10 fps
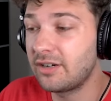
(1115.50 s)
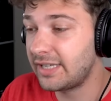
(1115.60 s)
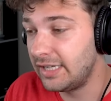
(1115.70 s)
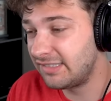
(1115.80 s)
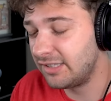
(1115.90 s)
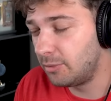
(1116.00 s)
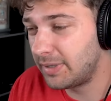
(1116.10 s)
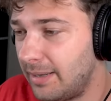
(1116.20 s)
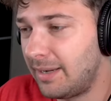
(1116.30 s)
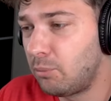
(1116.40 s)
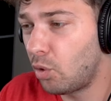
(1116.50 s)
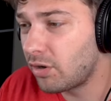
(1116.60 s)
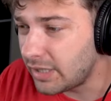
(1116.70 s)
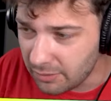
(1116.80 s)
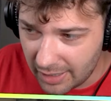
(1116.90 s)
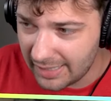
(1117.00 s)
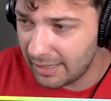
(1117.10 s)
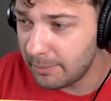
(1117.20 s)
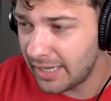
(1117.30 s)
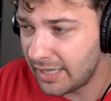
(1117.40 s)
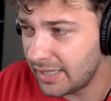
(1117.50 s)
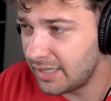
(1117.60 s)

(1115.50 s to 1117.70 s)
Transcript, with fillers: arcade still, but I'm working right now, man,